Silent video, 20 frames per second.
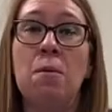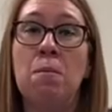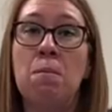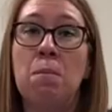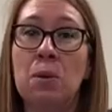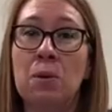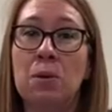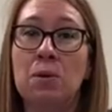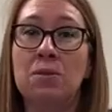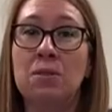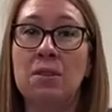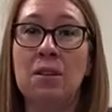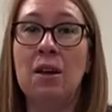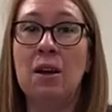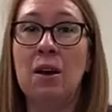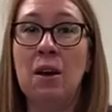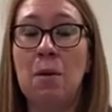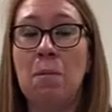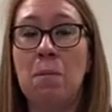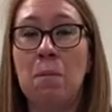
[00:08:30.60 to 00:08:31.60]
But
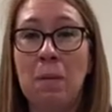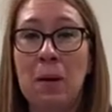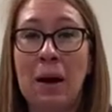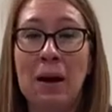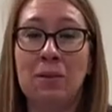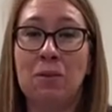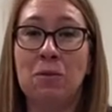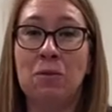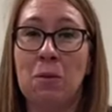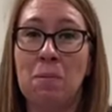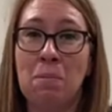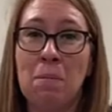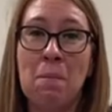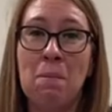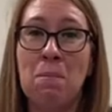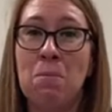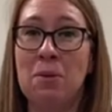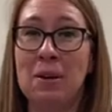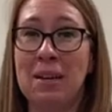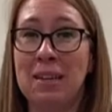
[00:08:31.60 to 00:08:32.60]
about
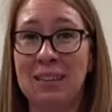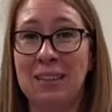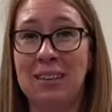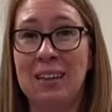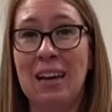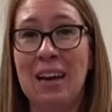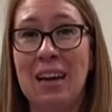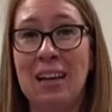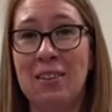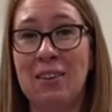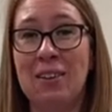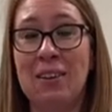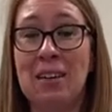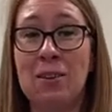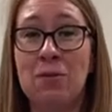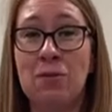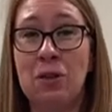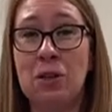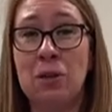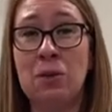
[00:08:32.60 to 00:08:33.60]
remembering that
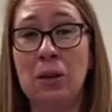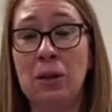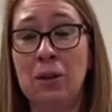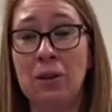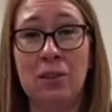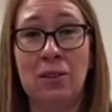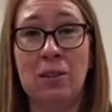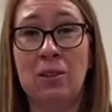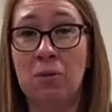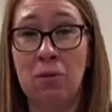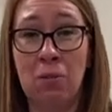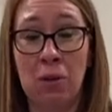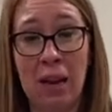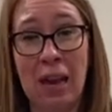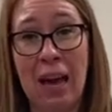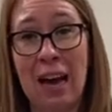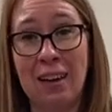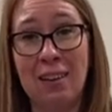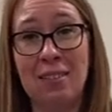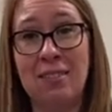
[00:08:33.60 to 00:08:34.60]
if you look
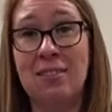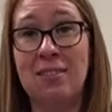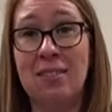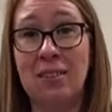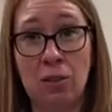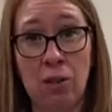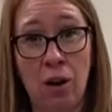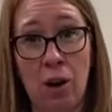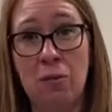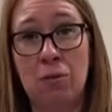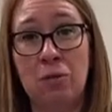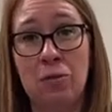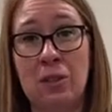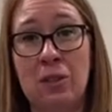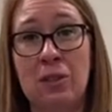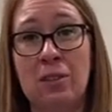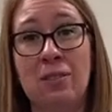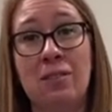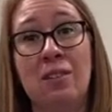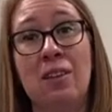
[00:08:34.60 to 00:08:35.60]
relaxed and
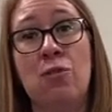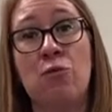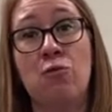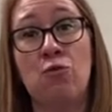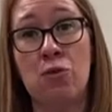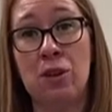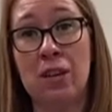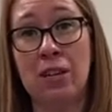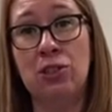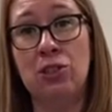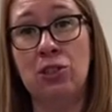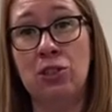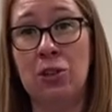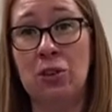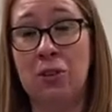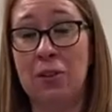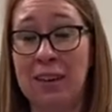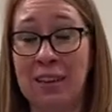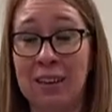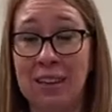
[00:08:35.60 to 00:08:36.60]
confident and
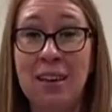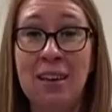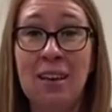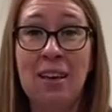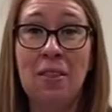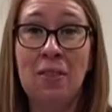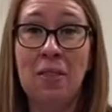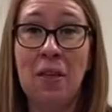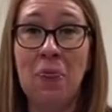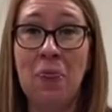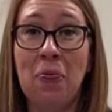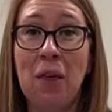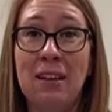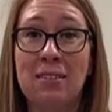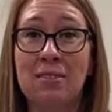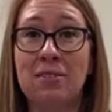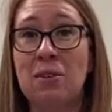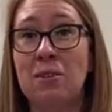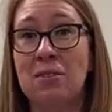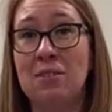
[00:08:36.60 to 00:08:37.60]
reassuring, then
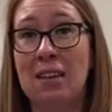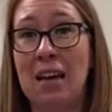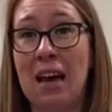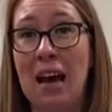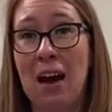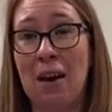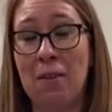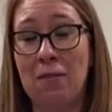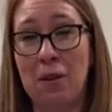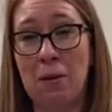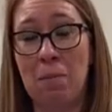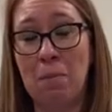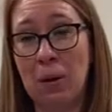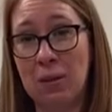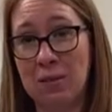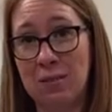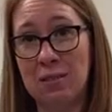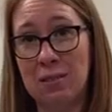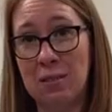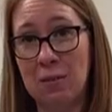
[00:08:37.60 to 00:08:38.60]
that's going to have a
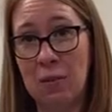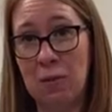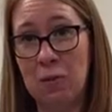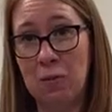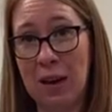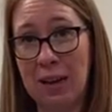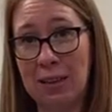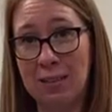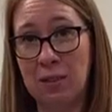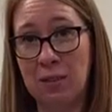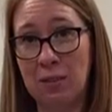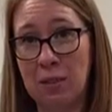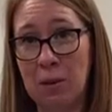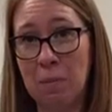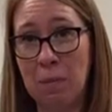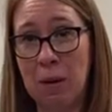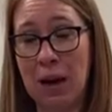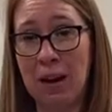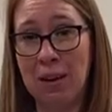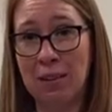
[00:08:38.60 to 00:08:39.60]
positive effect on your
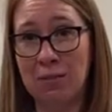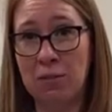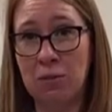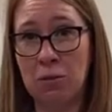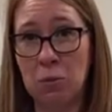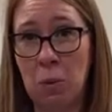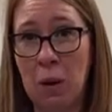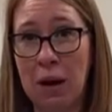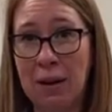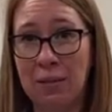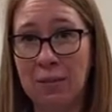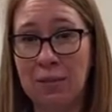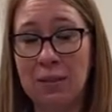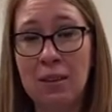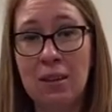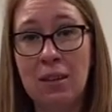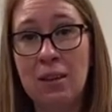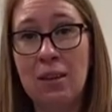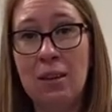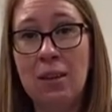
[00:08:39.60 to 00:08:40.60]
partner as well.
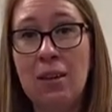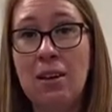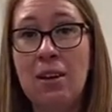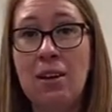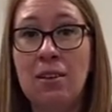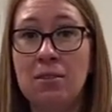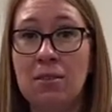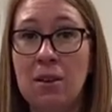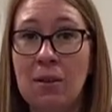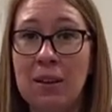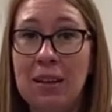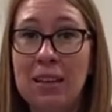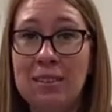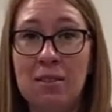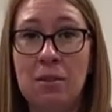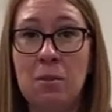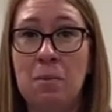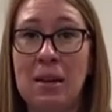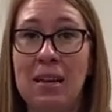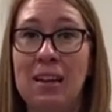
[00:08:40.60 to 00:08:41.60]
So a
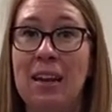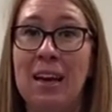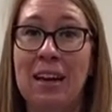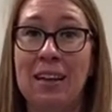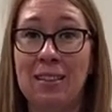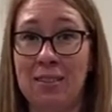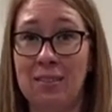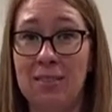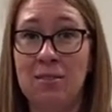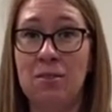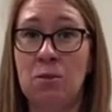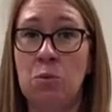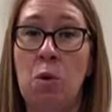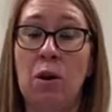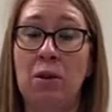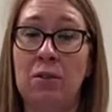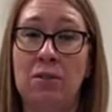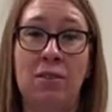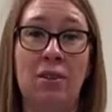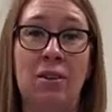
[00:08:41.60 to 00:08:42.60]
little bit like the
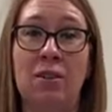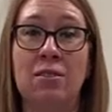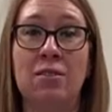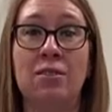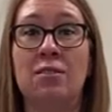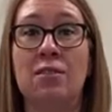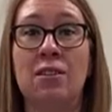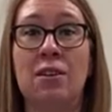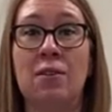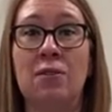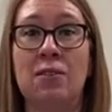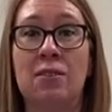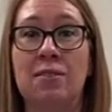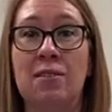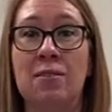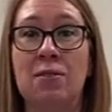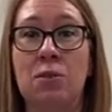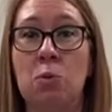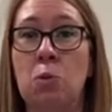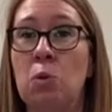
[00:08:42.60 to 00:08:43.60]
swan on the surface
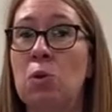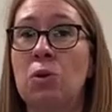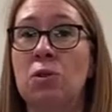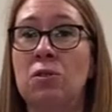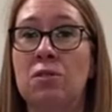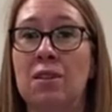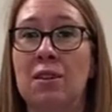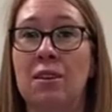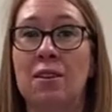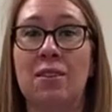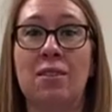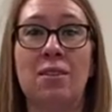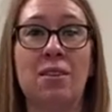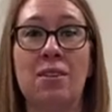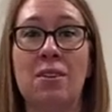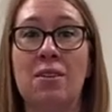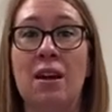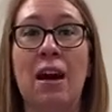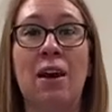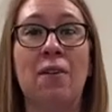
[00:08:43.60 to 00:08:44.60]
of the water, that
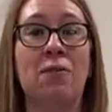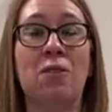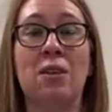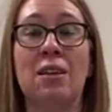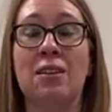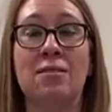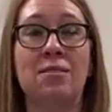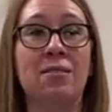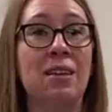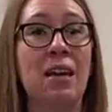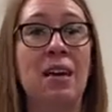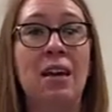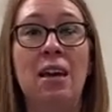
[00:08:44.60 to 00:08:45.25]
you have this